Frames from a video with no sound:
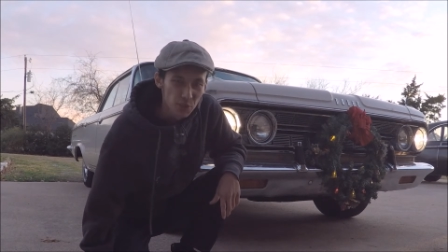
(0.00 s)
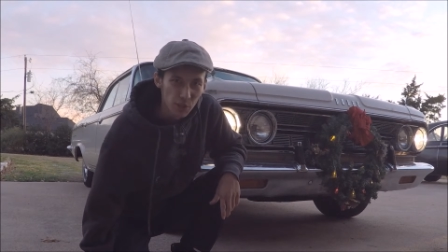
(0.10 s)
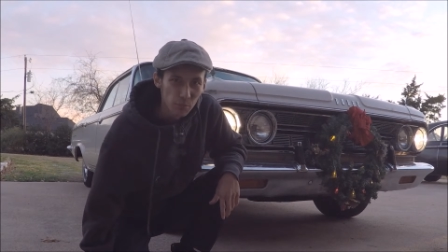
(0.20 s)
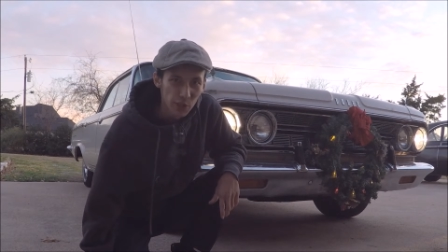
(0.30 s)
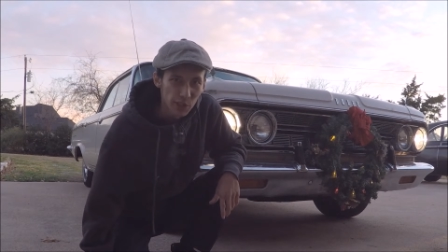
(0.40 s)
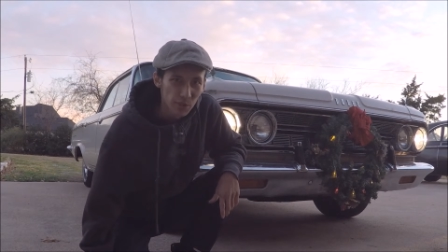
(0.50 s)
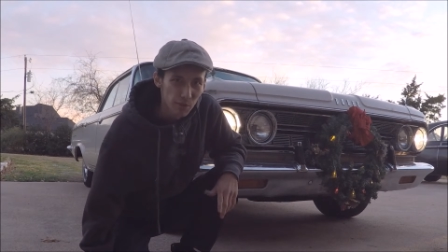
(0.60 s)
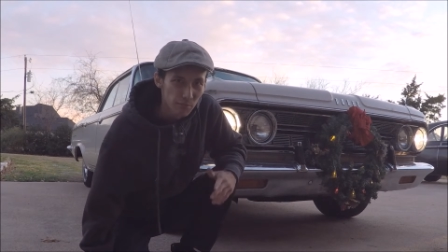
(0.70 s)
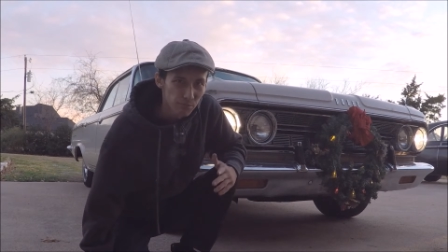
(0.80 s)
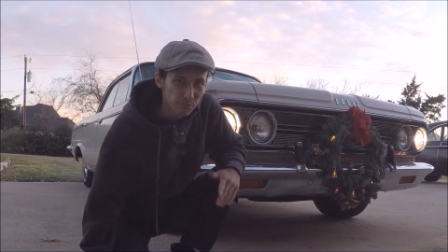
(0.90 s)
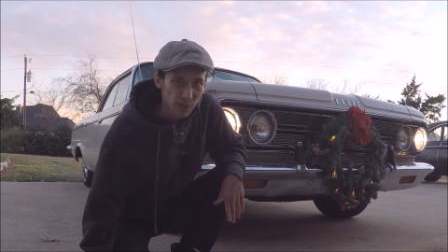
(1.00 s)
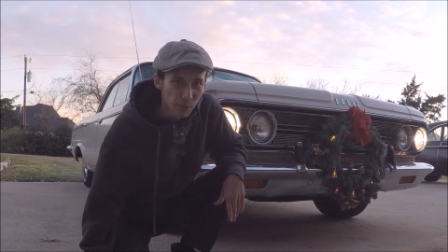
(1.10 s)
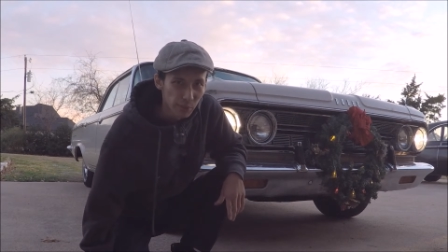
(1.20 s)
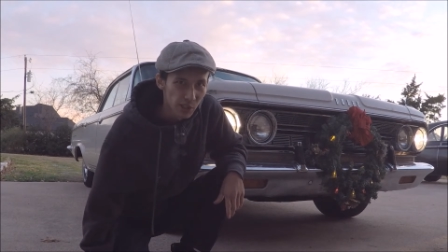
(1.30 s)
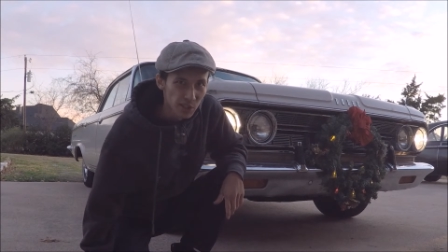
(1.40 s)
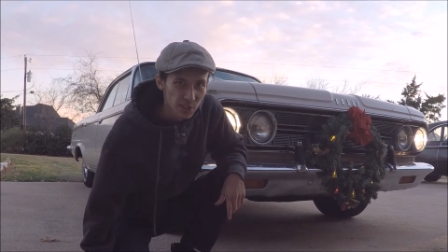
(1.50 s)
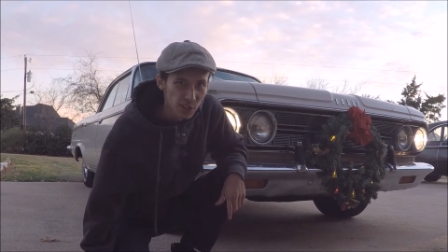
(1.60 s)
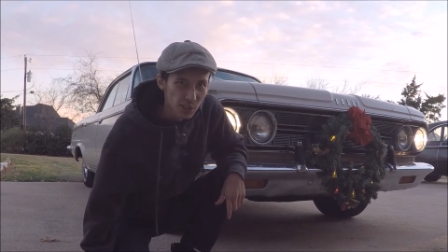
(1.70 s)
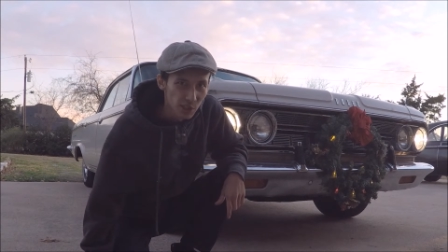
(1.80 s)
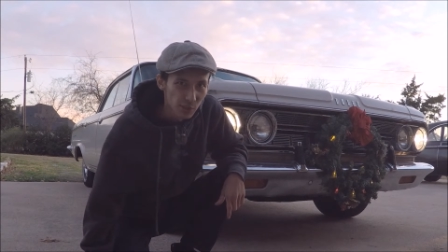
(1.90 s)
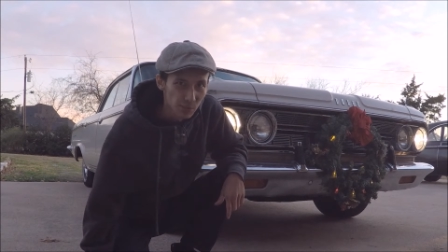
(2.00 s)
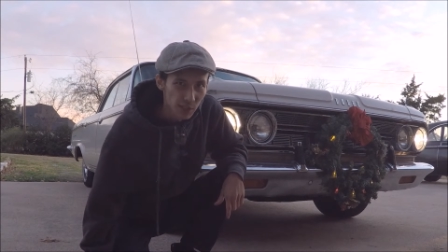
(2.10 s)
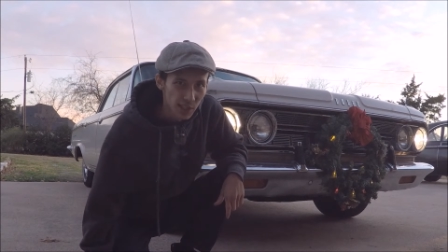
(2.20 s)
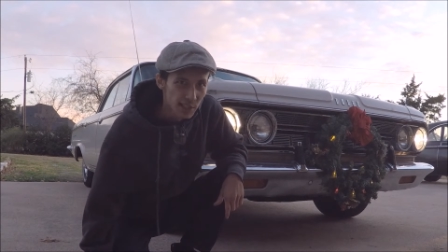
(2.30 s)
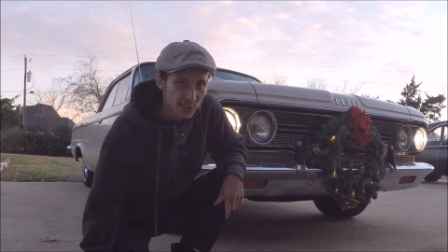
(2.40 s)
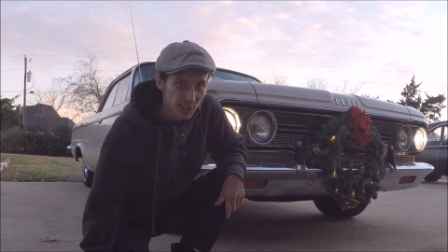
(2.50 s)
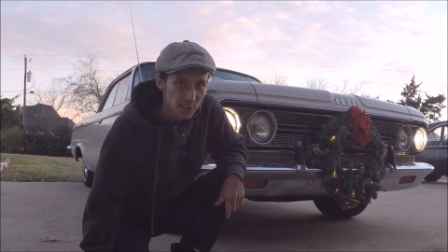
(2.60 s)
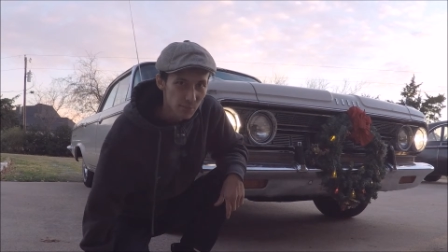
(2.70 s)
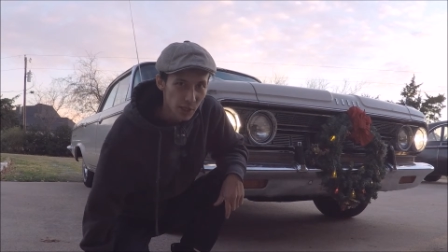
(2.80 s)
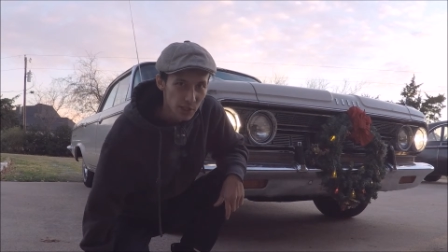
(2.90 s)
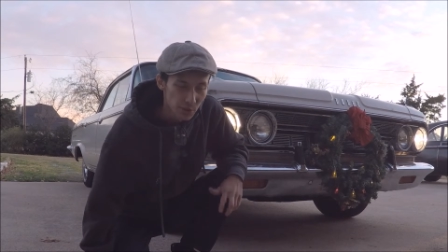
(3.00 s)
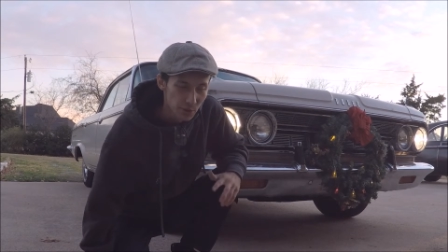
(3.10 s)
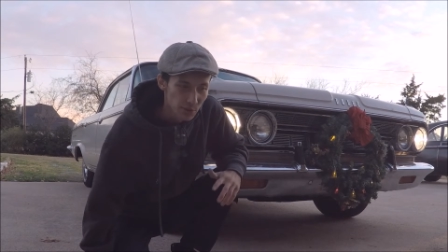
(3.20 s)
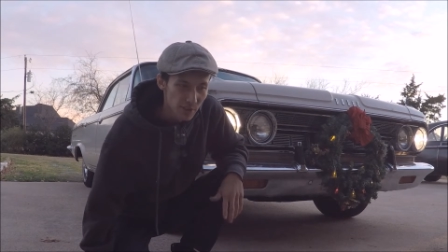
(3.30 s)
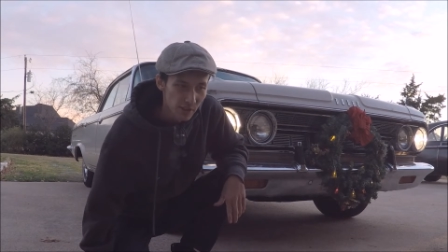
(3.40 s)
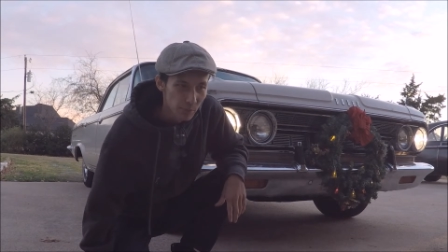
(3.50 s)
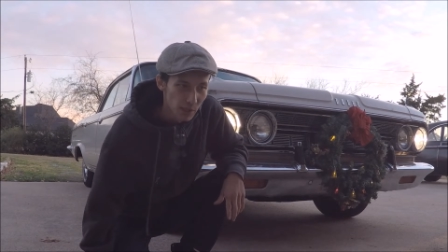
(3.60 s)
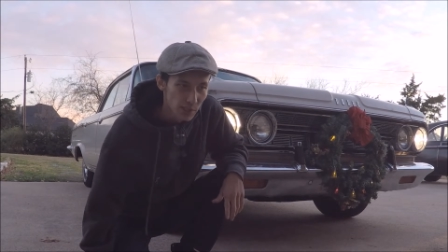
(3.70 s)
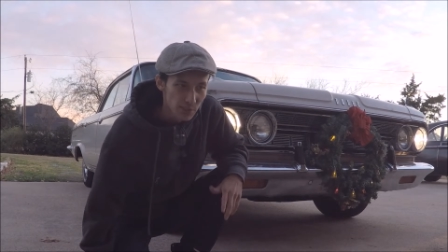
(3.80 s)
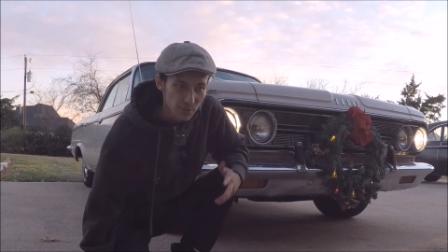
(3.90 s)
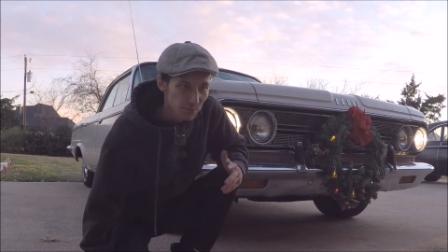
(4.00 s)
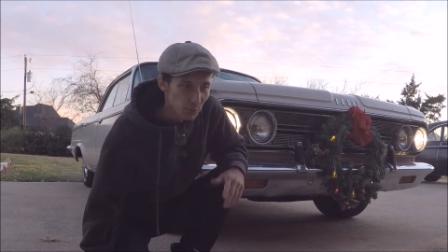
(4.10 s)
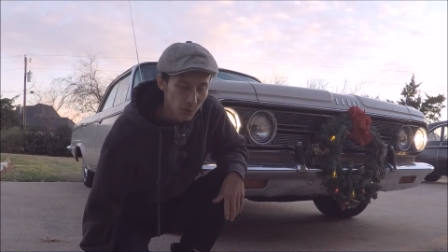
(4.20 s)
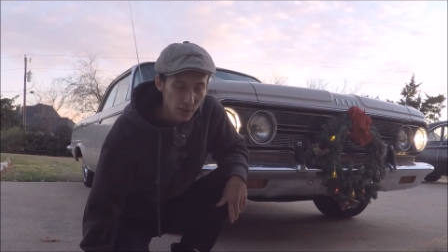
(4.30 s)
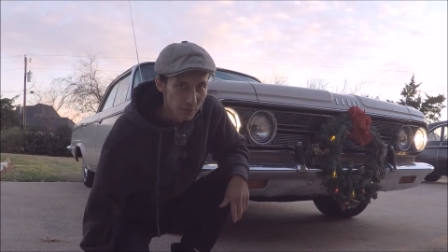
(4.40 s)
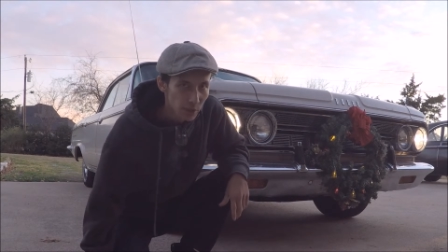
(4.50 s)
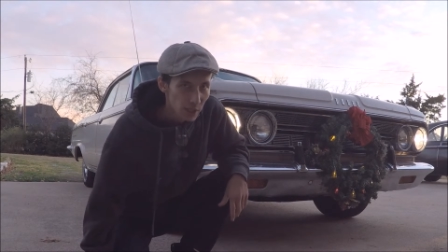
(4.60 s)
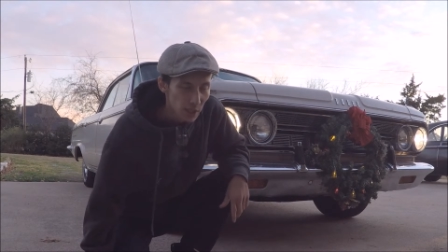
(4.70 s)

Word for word: summary probably until the next six months or seven months, whatever.